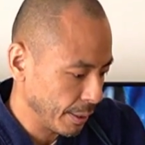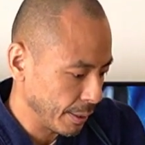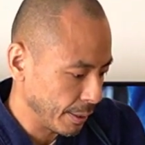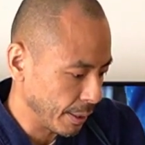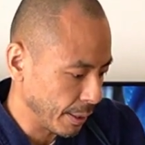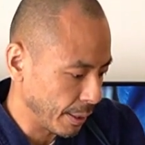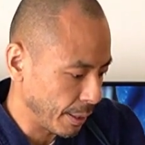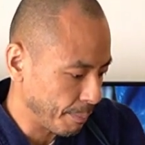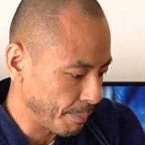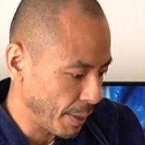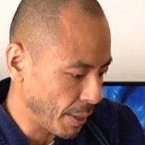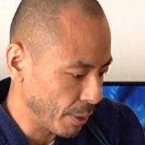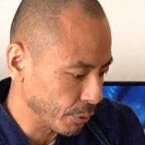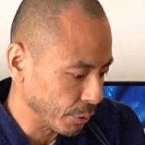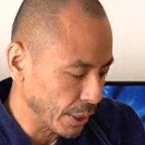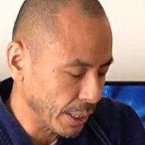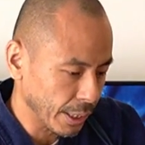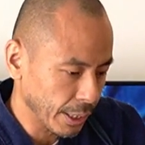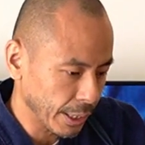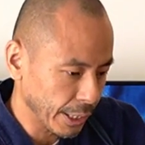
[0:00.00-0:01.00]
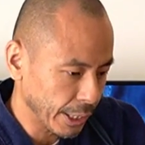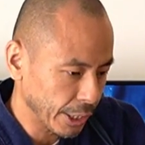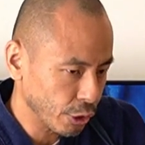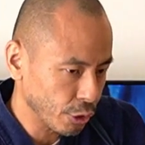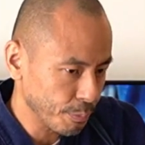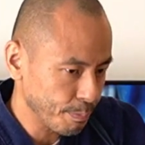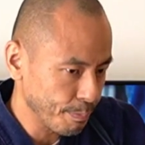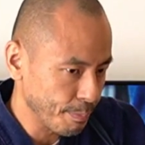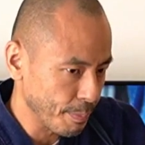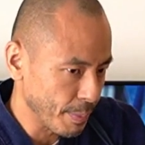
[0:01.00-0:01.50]
about
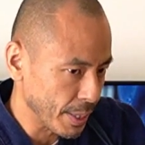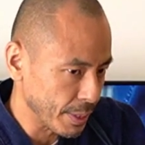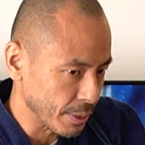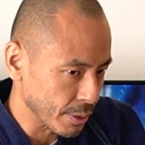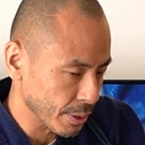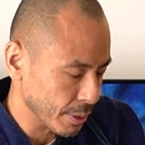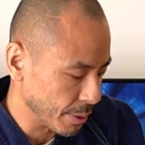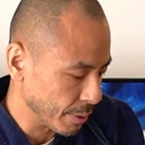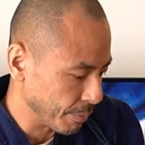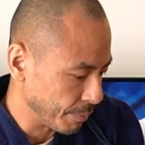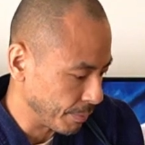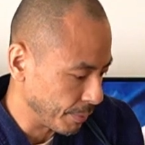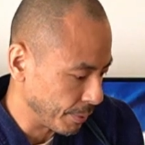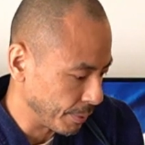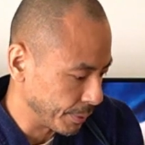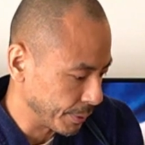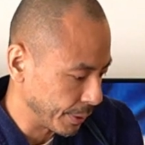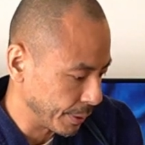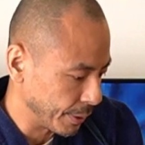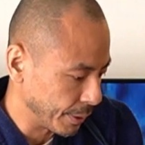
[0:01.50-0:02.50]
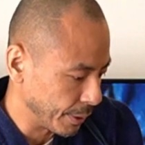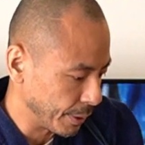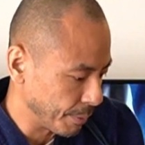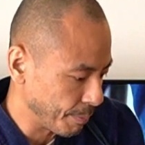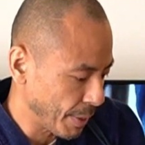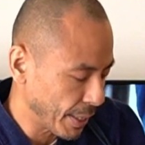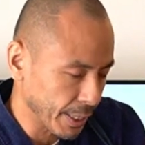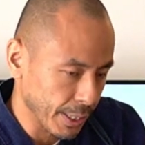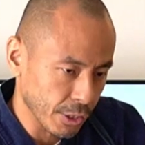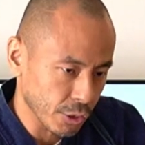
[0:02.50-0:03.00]
equipment for the
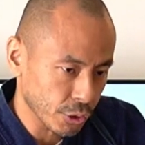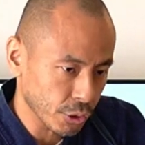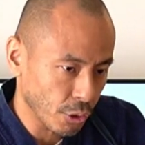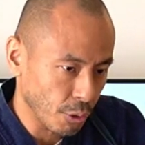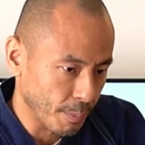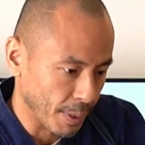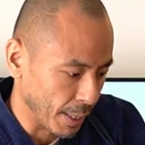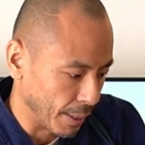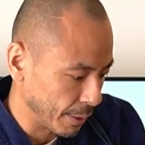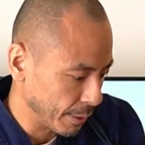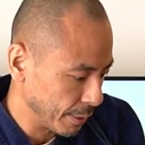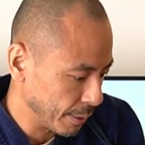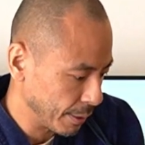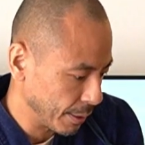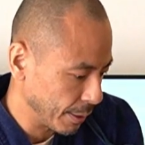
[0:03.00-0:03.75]
making soba.